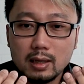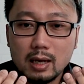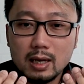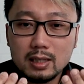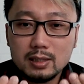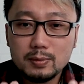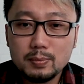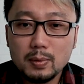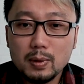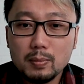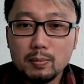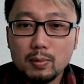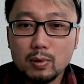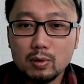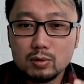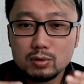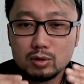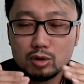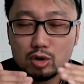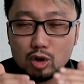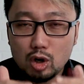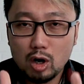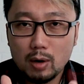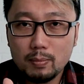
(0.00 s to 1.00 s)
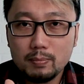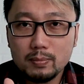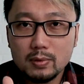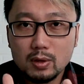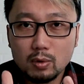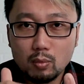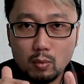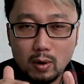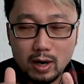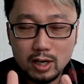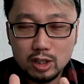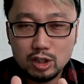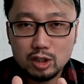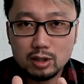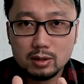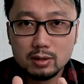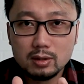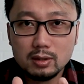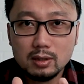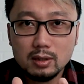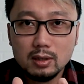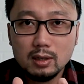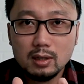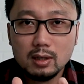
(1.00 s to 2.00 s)
asked people drop the
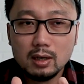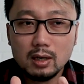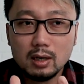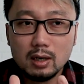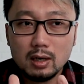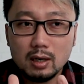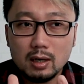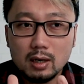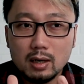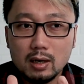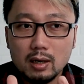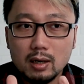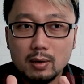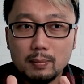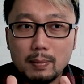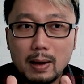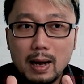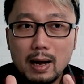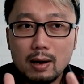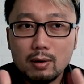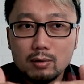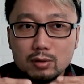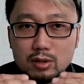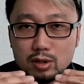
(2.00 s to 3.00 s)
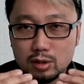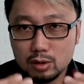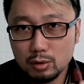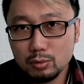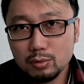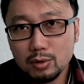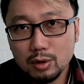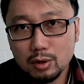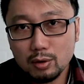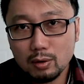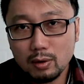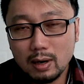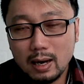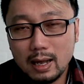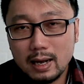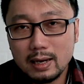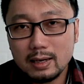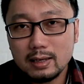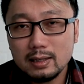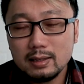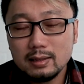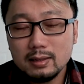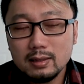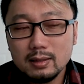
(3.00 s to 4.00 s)
question about studio
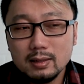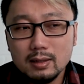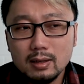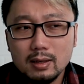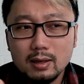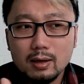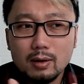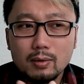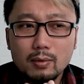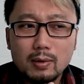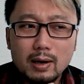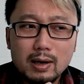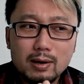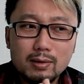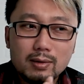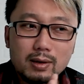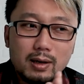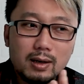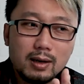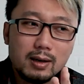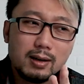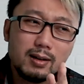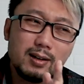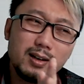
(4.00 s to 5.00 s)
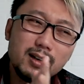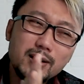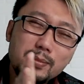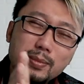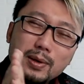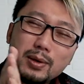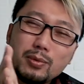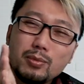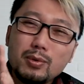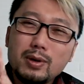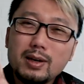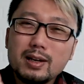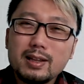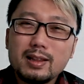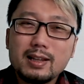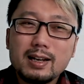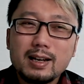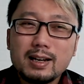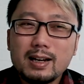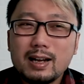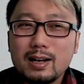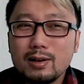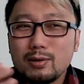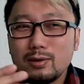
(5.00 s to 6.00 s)
lighting. Well, a little bit weird
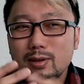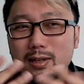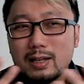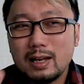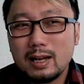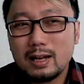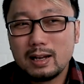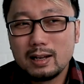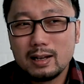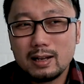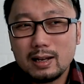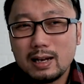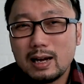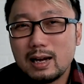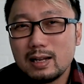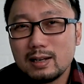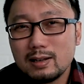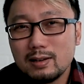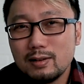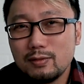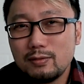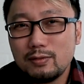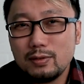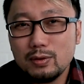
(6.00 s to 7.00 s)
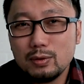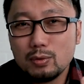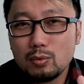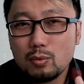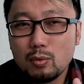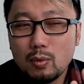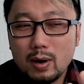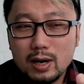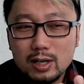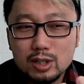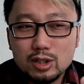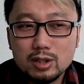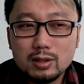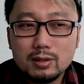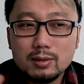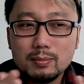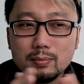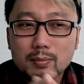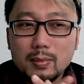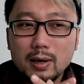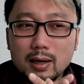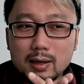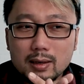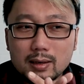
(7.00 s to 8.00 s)
that I only got a few
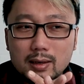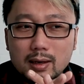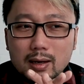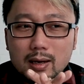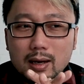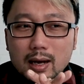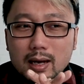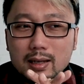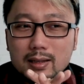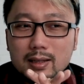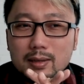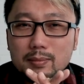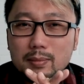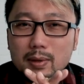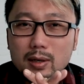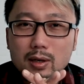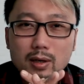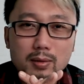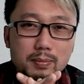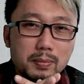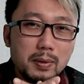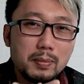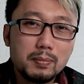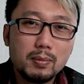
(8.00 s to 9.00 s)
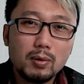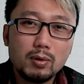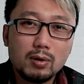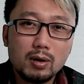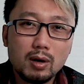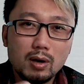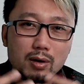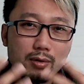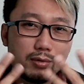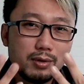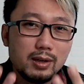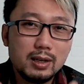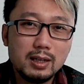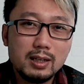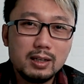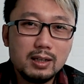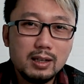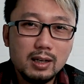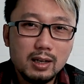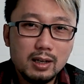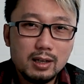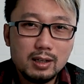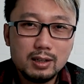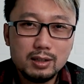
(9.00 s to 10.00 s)
questions, but I think because people not
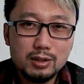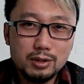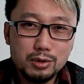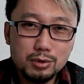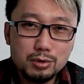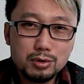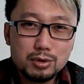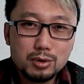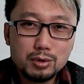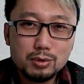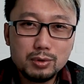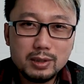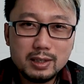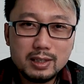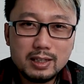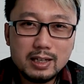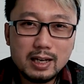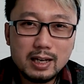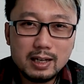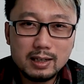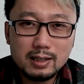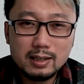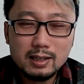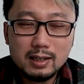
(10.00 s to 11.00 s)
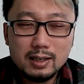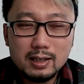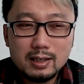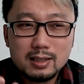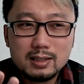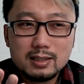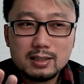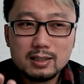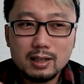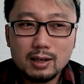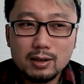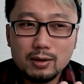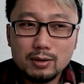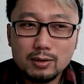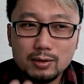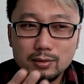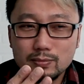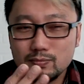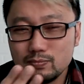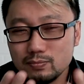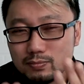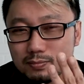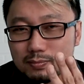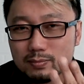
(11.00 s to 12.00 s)
really used to it yet,
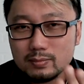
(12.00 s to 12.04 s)
so